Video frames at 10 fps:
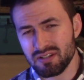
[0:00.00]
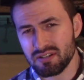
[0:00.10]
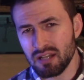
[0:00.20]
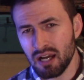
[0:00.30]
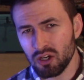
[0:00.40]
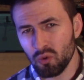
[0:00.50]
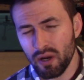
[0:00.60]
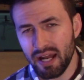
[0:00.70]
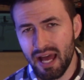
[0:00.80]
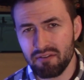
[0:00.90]
does not
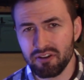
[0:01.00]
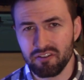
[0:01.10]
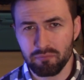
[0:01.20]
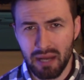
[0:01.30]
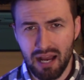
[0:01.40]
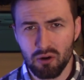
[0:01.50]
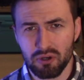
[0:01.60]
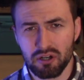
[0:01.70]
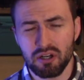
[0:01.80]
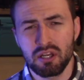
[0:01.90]
quite have enough
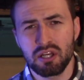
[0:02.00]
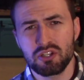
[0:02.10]
power